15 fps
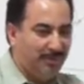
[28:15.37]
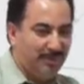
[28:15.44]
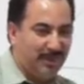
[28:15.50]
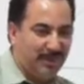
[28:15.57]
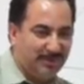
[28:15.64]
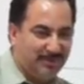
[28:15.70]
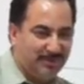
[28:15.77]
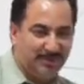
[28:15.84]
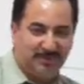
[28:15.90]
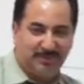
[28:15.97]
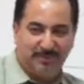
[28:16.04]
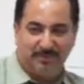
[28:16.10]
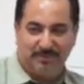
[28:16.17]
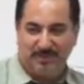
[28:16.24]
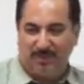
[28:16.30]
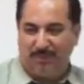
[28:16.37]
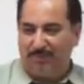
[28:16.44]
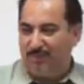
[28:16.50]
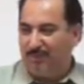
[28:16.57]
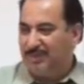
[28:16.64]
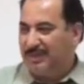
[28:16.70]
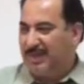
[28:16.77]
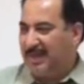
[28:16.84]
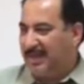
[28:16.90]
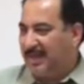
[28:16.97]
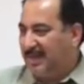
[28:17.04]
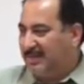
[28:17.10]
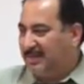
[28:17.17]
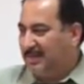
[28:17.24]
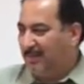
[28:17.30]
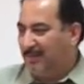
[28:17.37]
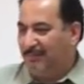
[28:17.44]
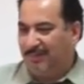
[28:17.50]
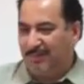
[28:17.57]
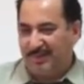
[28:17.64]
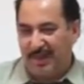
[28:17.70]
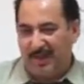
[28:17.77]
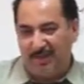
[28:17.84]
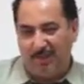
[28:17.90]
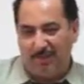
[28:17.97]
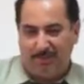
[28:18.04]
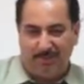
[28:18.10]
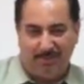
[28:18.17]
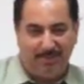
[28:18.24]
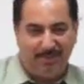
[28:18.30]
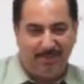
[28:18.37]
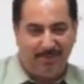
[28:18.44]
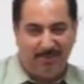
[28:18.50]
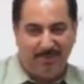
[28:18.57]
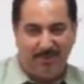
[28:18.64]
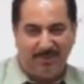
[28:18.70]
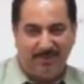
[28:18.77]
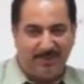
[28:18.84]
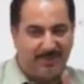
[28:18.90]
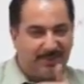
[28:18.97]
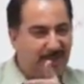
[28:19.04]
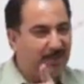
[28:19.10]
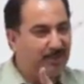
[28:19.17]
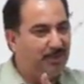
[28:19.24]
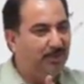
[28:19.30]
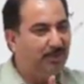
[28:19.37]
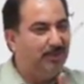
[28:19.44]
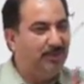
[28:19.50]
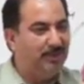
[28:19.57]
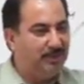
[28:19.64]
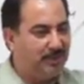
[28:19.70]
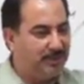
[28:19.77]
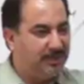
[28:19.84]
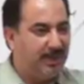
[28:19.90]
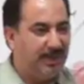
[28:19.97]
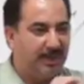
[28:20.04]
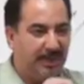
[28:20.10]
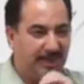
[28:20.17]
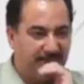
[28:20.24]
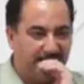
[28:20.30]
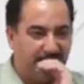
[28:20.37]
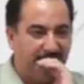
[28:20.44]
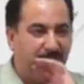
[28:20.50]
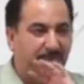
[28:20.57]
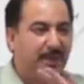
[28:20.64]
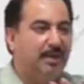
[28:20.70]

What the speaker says: Yes? Some of you will say yes, some of you say no. She said no, she said yes.